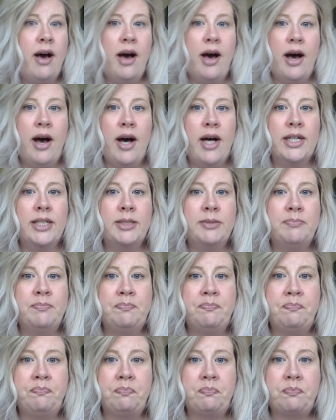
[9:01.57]
Um,
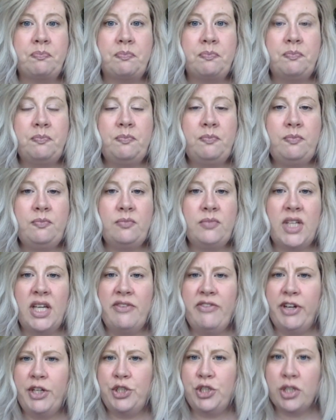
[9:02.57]

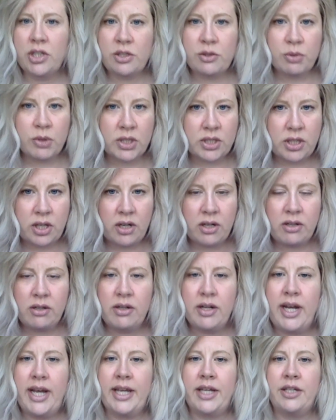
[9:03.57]
if I just worked
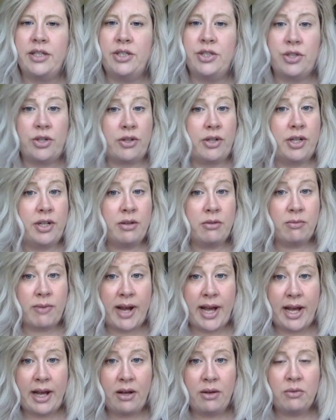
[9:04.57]
harder, I could turn it
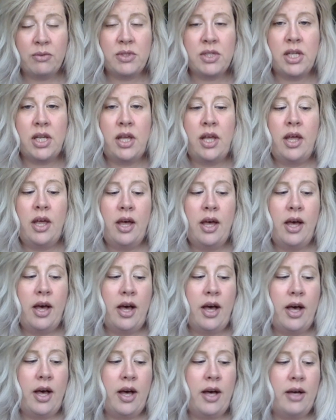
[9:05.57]
around.
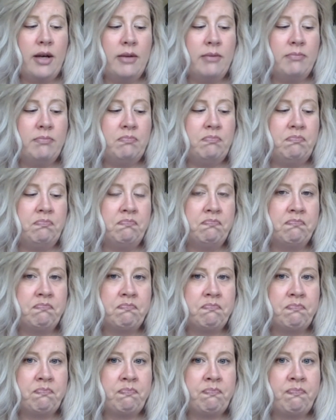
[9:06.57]
Um,
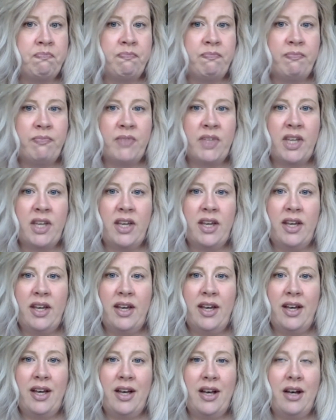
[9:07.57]

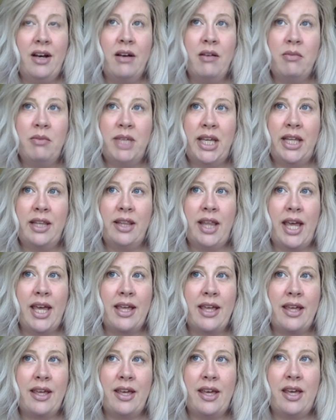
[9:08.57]
oh man,
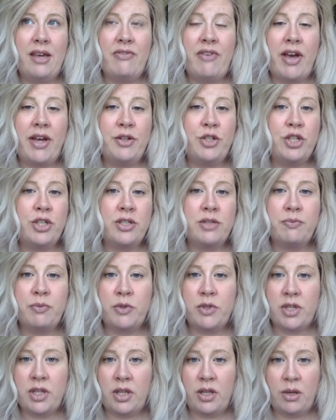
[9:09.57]
like if I just
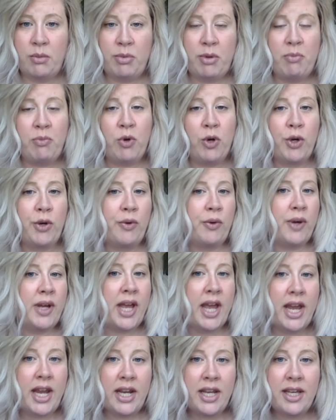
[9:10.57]
was a little bit more
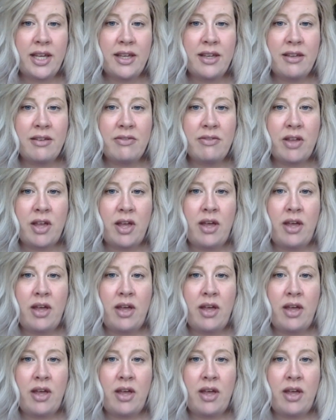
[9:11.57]
creative,